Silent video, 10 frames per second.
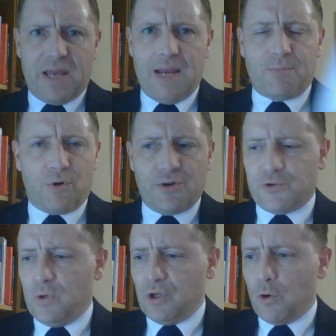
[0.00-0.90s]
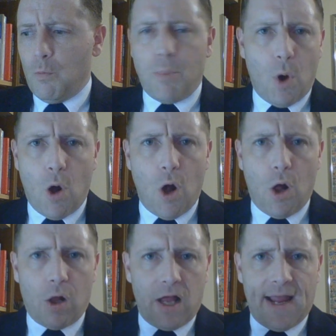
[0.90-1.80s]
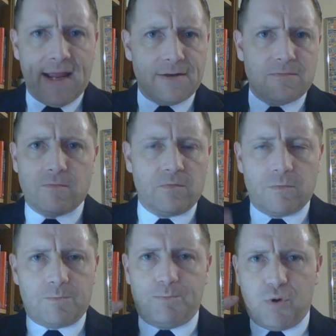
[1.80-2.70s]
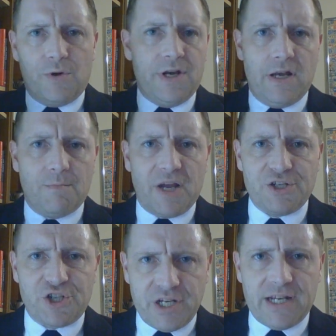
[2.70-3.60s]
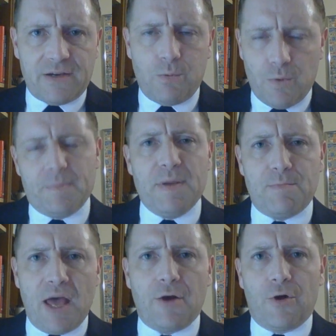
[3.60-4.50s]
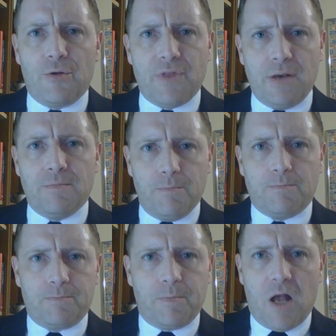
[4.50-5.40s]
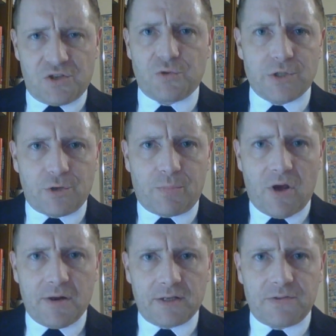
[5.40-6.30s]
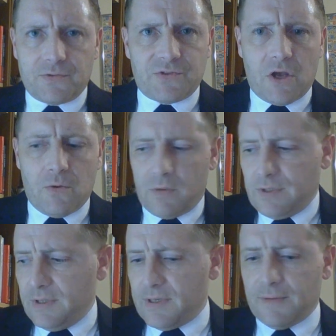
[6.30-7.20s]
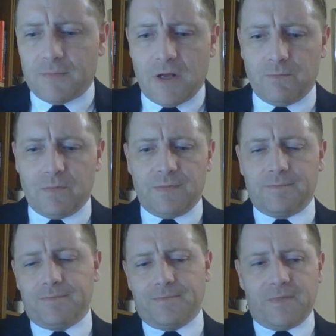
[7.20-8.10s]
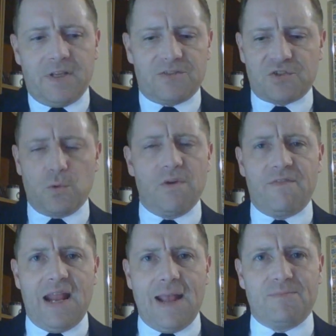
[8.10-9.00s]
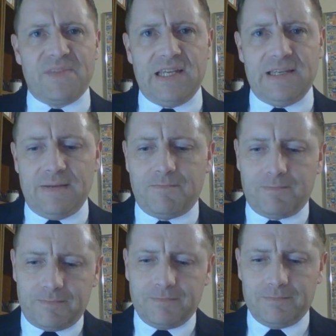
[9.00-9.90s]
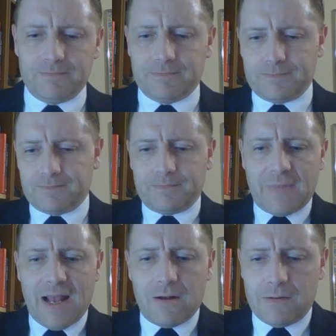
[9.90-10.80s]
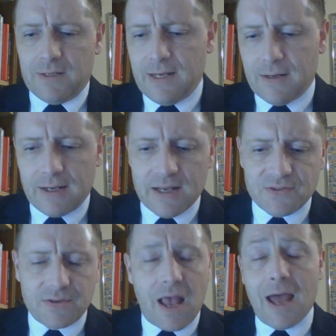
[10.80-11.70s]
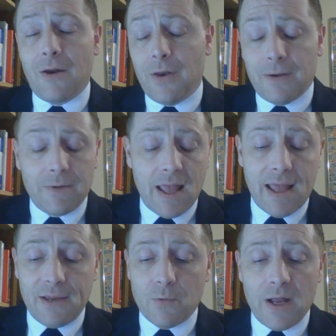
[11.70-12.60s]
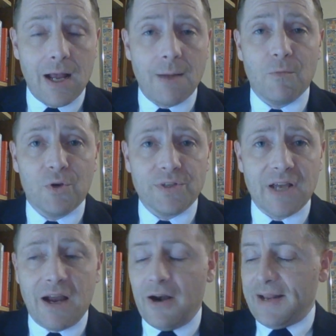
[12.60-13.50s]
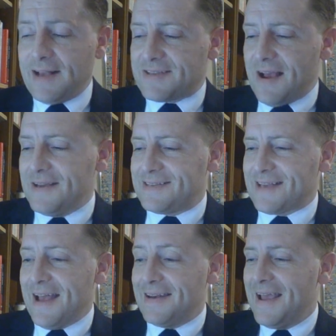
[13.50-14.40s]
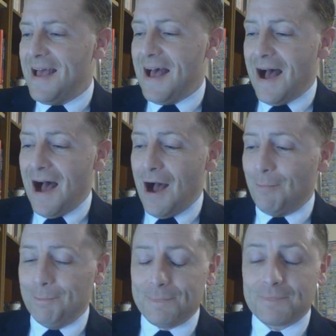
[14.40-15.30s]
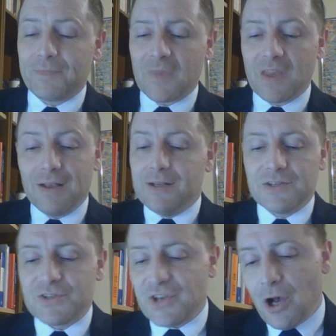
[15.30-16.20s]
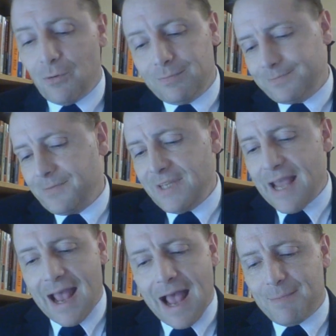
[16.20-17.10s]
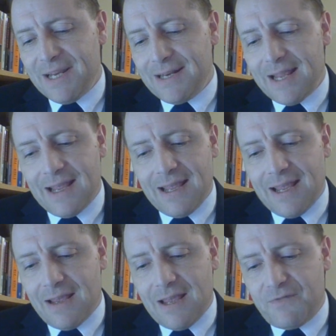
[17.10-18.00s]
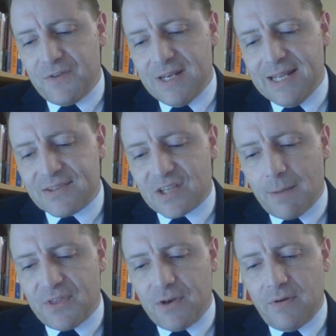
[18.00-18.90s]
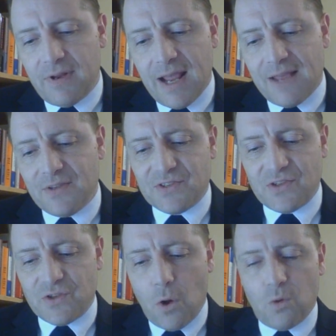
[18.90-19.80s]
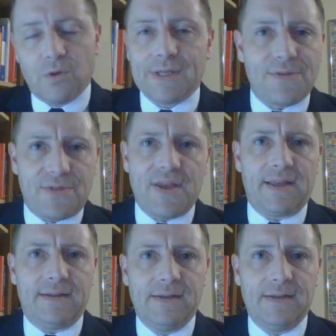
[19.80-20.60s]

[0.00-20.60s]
paper into a little ball and putting it in my cheek would be better than a Swisher product. So, you know, it's sort of an empty alkaloid, I guess. I don't know. Anyway, I'm really tired, as I said. Um, so, yeah, I mean, if you need something and this is the only thing,